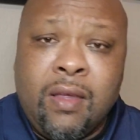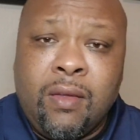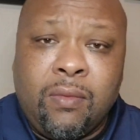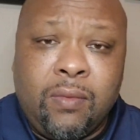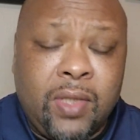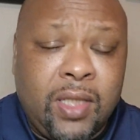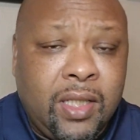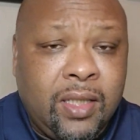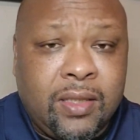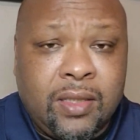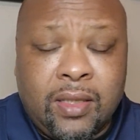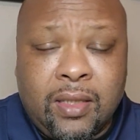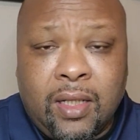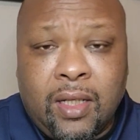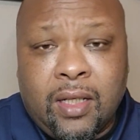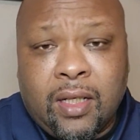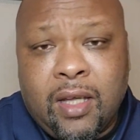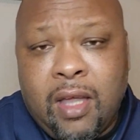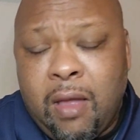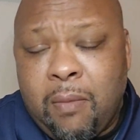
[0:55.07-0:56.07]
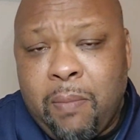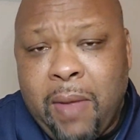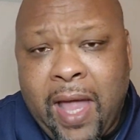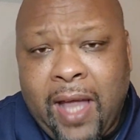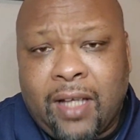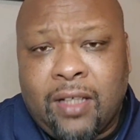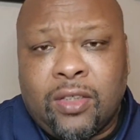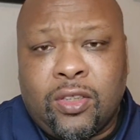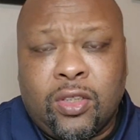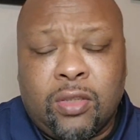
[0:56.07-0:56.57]
We need to cut
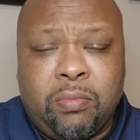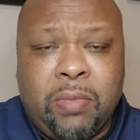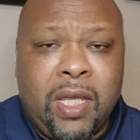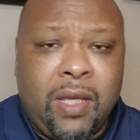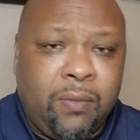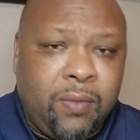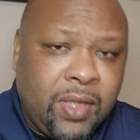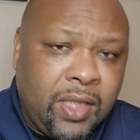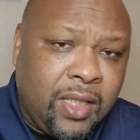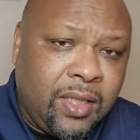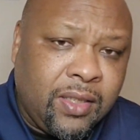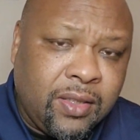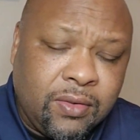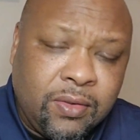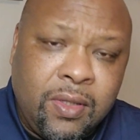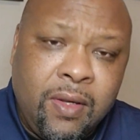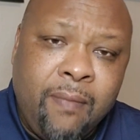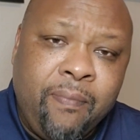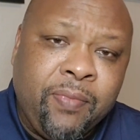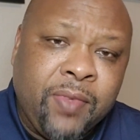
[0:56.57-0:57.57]
back a little bit. We need to